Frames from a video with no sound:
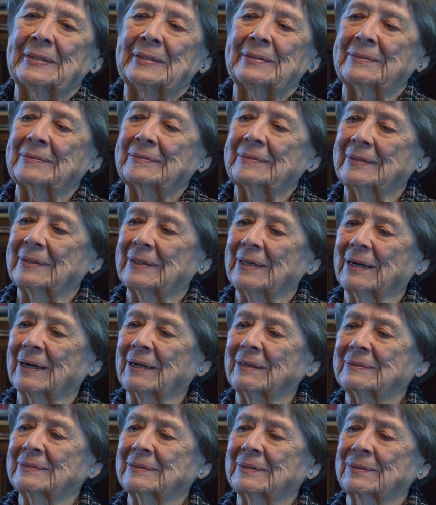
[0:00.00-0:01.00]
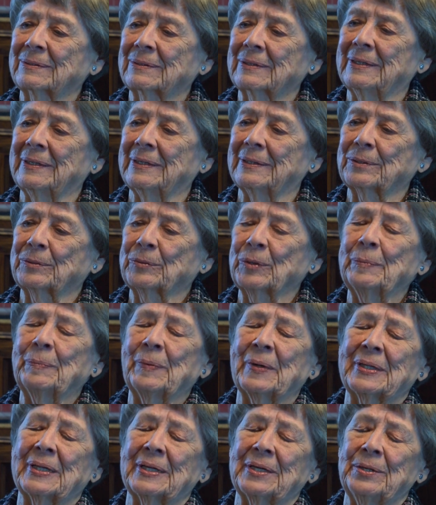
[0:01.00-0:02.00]
So our uh,
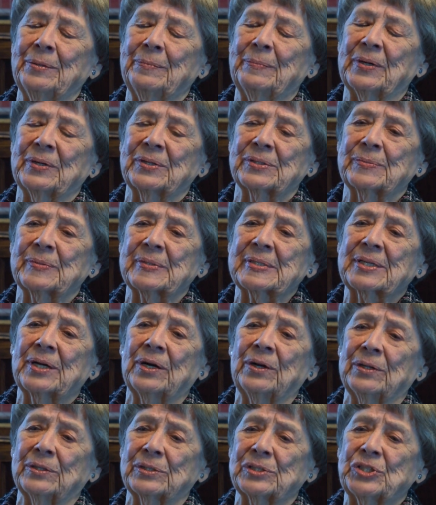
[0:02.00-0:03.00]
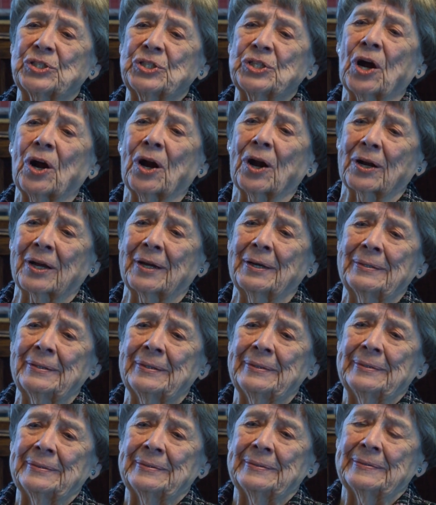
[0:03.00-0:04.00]
group on the U-boats was called Shark.
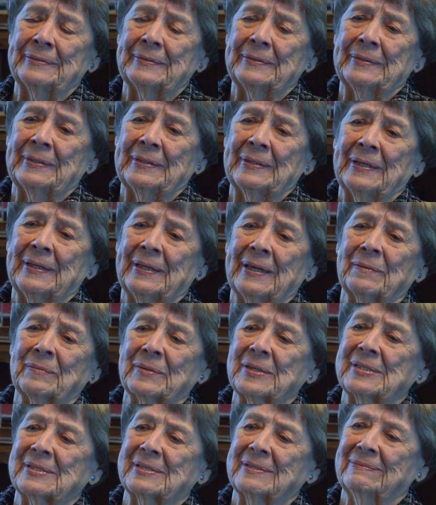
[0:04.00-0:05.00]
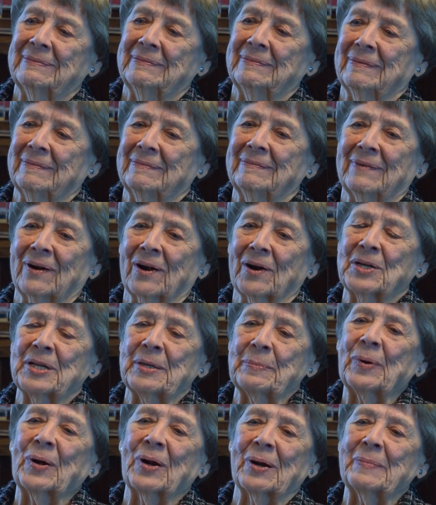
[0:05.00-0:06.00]
That was our
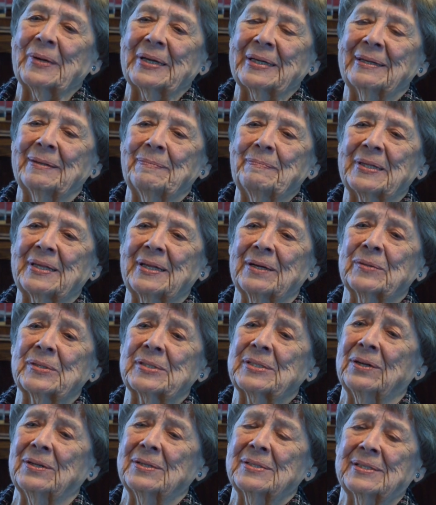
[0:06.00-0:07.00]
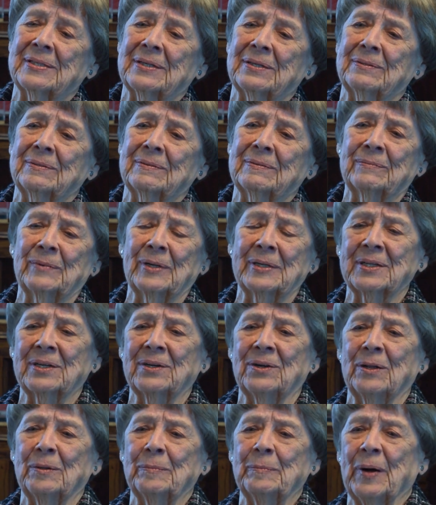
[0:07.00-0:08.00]
department, but there was also
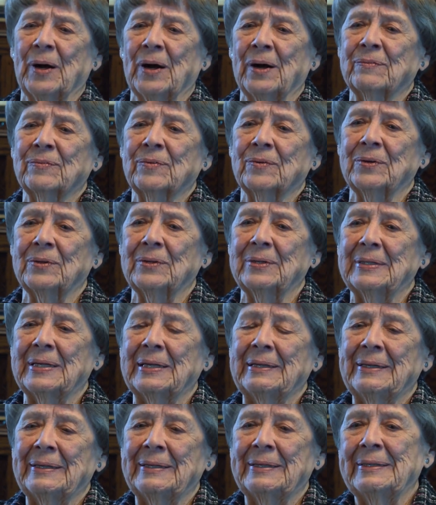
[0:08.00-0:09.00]
one called Bovril